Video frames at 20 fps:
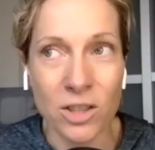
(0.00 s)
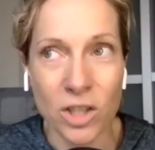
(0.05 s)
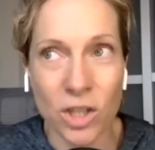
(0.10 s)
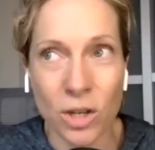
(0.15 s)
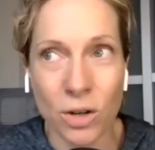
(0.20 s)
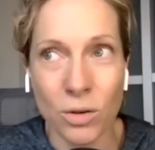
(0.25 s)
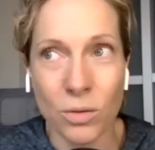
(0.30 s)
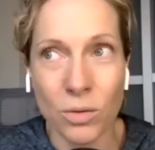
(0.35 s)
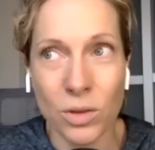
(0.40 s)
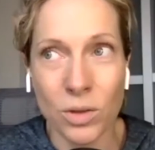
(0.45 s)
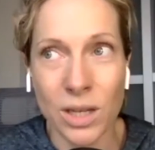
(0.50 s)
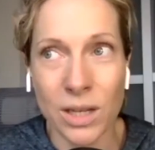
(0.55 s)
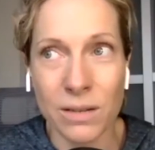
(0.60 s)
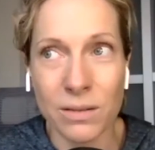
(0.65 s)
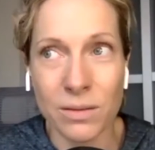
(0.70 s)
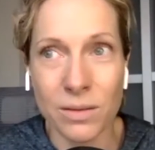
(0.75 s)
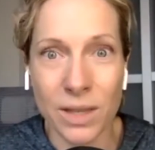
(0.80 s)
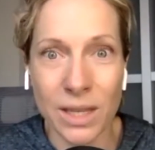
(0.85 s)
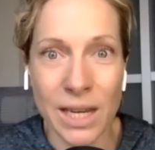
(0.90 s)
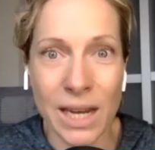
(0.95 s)
so
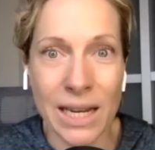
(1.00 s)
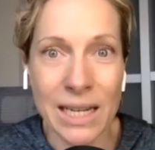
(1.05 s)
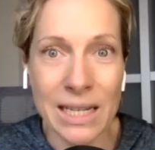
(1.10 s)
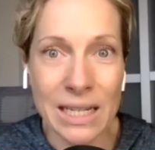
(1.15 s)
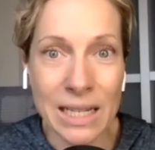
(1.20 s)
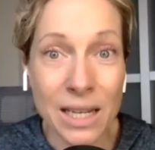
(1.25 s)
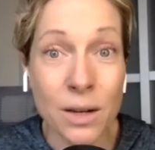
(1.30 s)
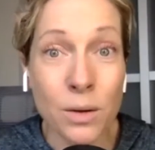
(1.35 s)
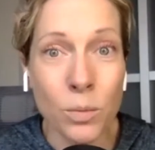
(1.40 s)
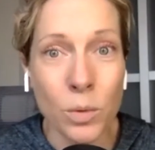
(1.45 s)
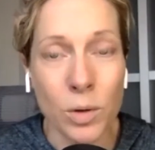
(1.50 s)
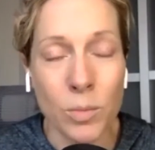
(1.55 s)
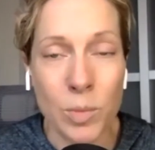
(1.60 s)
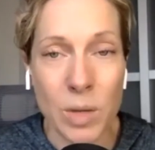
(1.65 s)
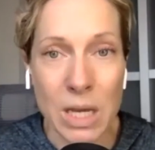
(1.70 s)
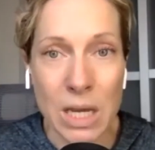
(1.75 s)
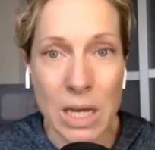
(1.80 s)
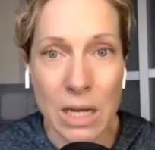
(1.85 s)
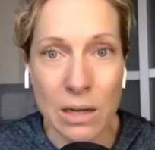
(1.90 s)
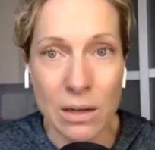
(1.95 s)
the idea would
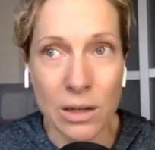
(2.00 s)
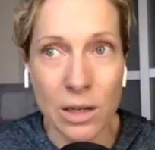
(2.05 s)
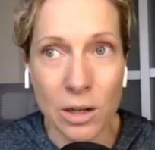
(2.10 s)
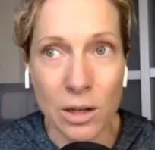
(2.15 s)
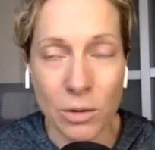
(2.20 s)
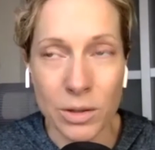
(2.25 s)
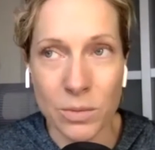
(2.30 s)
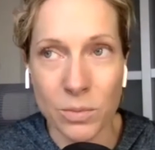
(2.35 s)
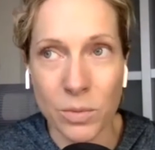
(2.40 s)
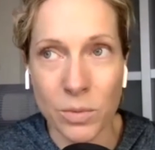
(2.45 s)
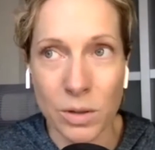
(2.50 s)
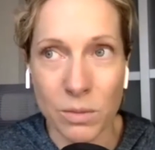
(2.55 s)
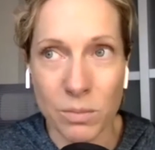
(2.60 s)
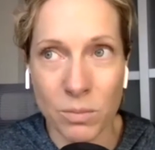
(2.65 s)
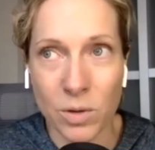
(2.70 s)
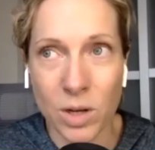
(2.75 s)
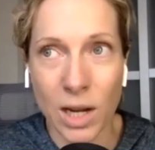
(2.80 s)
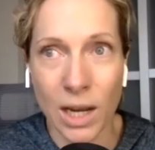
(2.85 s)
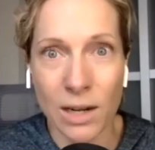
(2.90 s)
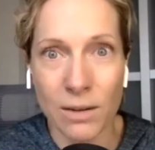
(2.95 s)
be, as we
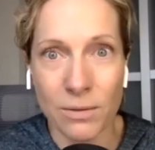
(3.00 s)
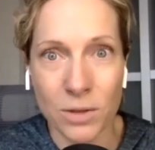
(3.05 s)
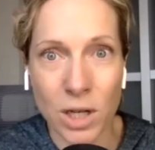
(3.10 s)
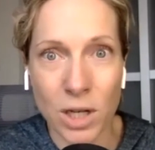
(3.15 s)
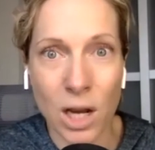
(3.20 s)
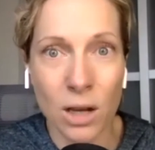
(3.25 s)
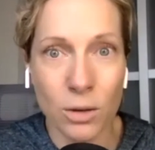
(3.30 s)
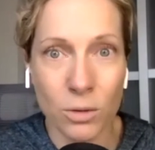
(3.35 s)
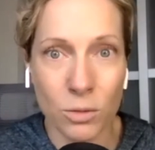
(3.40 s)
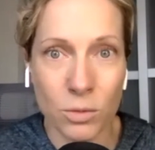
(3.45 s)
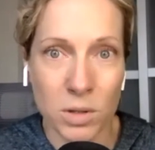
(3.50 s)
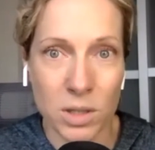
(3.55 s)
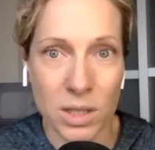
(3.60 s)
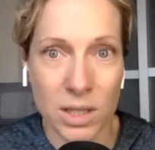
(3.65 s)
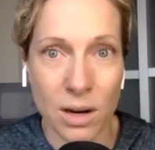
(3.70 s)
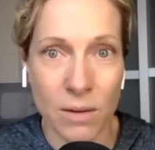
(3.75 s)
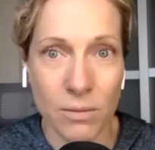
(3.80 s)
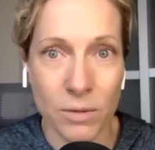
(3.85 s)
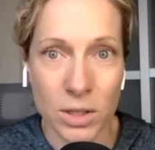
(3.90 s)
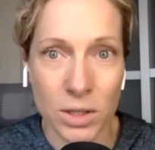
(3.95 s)
kind of talk through this
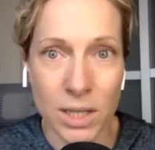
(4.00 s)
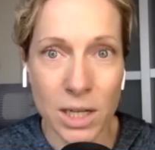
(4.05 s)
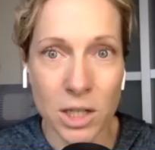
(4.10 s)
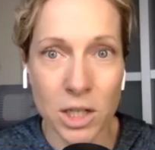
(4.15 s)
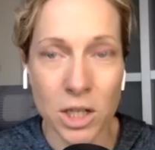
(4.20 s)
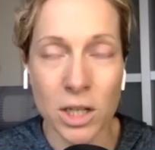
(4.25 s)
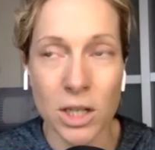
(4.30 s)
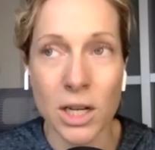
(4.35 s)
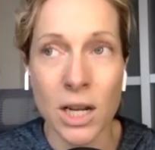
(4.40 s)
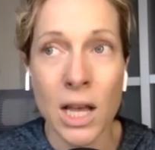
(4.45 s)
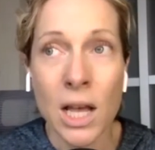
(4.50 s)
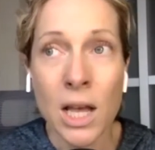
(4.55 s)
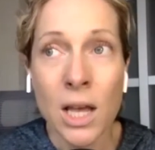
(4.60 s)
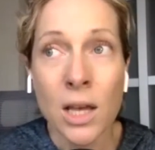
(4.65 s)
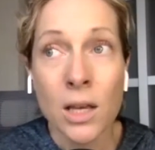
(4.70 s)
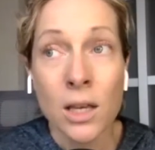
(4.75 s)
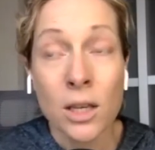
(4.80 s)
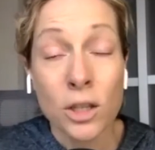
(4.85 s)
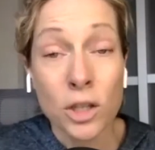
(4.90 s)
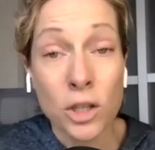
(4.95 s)
conversation,
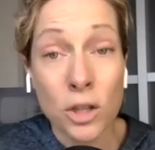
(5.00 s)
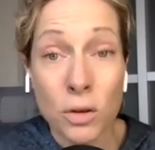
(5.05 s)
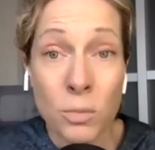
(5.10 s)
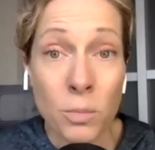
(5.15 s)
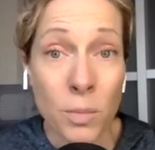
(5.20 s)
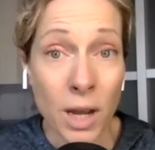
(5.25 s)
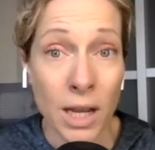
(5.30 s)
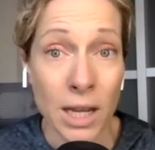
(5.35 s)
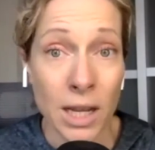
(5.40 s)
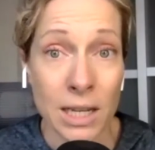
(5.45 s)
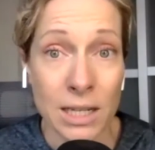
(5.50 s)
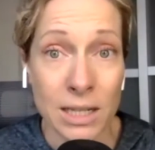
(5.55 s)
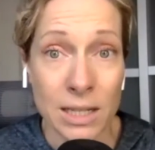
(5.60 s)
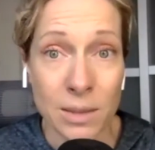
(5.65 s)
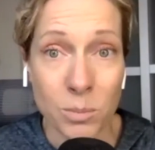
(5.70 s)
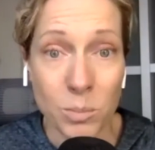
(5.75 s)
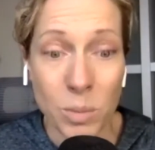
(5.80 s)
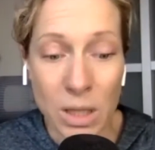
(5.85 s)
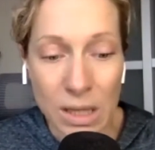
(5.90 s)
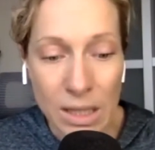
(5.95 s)
you might
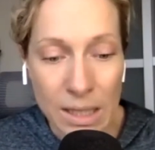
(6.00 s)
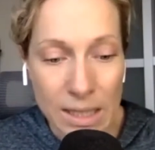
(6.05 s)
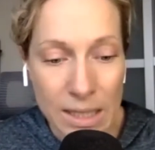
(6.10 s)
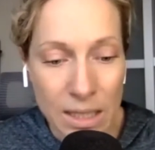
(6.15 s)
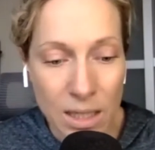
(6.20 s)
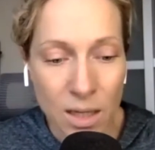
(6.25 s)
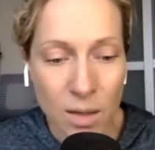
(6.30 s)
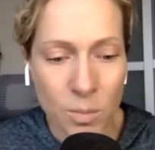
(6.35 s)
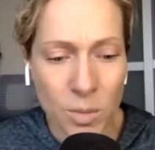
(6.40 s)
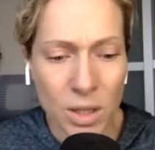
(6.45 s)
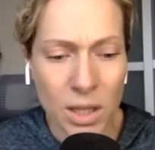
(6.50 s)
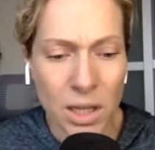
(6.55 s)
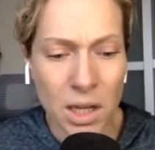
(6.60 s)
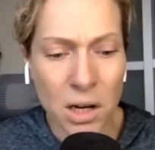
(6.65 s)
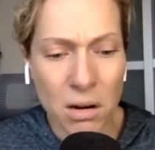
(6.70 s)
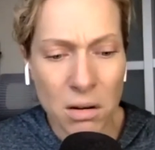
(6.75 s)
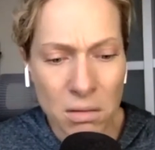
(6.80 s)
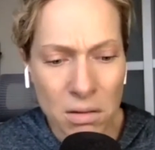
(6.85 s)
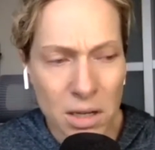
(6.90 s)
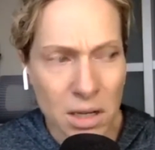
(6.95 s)
be listening and be like,
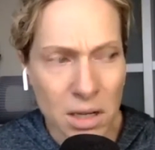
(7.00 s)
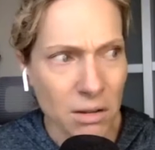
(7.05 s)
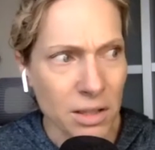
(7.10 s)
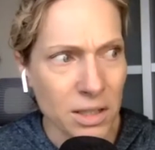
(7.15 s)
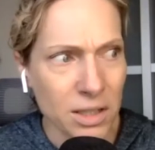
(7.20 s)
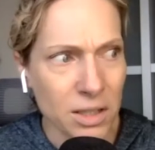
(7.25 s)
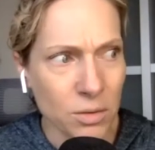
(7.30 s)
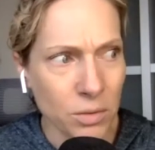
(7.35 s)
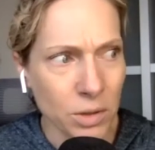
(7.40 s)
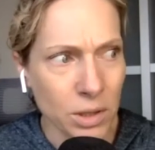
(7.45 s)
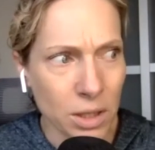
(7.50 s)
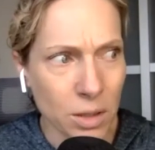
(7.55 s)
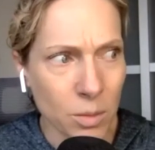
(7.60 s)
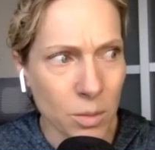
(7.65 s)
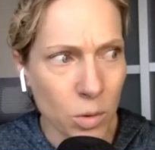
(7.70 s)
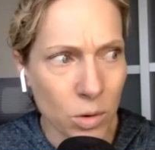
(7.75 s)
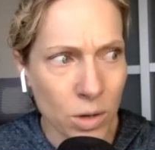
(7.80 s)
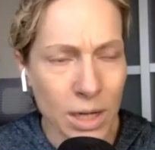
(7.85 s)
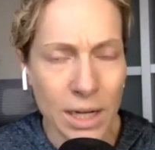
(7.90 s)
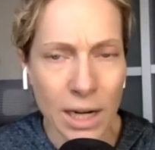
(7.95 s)
oh, that's a really good
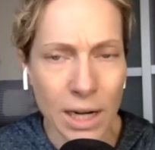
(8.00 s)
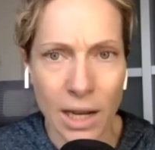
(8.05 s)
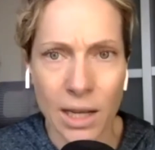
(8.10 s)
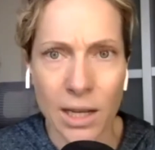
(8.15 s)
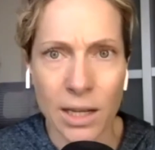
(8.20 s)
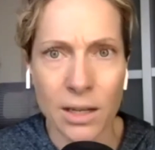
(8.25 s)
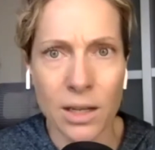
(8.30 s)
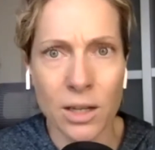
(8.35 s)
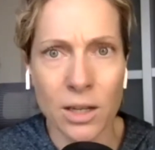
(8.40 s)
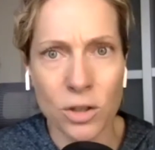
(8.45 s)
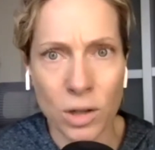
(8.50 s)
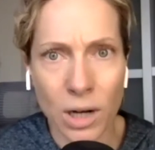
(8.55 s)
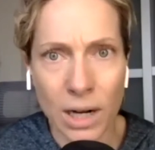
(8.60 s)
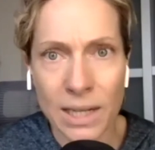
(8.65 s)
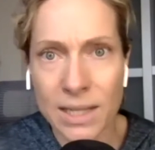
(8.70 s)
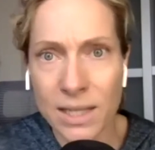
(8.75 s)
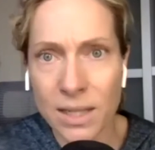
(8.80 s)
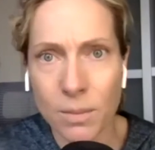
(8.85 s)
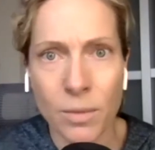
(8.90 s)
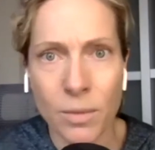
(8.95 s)
point. I can try
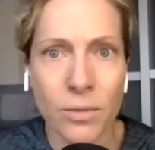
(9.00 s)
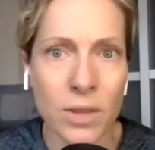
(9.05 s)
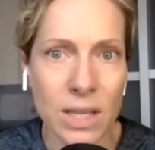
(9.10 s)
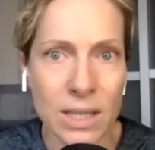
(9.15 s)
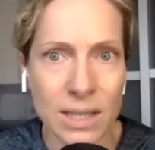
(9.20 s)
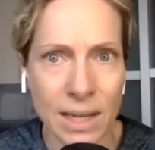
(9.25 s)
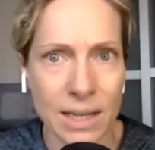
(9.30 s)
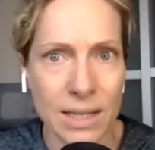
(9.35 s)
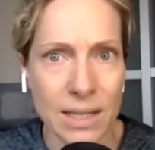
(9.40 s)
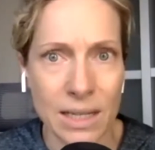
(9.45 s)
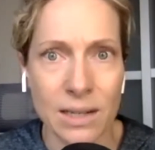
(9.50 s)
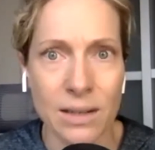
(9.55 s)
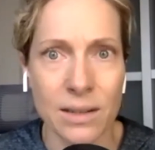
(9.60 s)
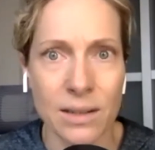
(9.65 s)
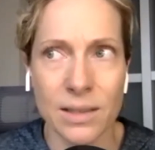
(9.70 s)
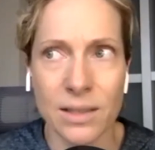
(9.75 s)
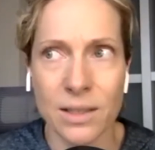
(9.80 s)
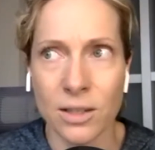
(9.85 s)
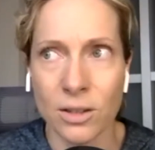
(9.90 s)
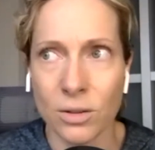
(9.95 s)
some of these
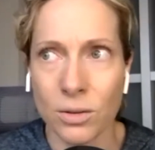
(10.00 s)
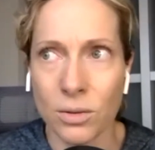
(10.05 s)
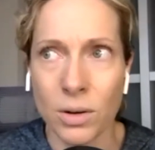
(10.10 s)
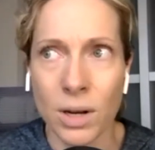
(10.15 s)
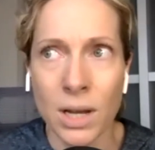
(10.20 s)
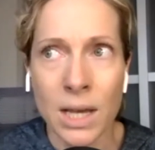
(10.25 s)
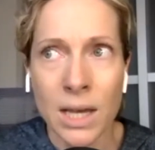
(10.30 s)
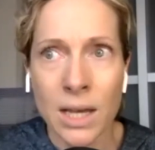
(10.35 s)
ideas to,